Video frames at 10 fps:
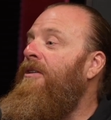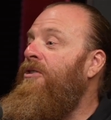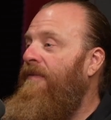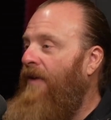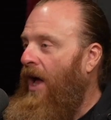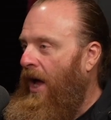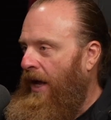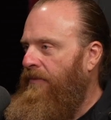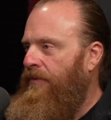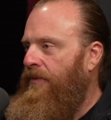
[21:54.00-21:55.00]

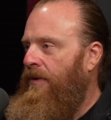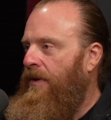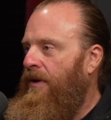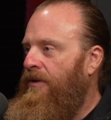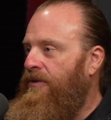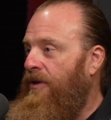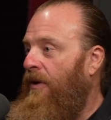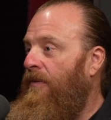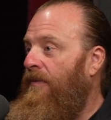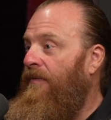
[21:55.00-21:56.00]
survive.
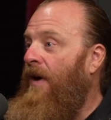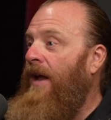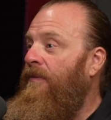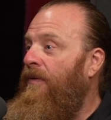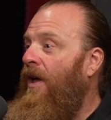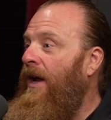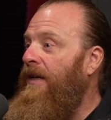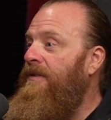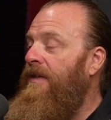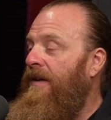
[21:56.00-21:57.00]
So fight or
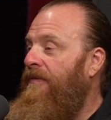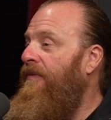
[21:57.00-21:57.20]
flight is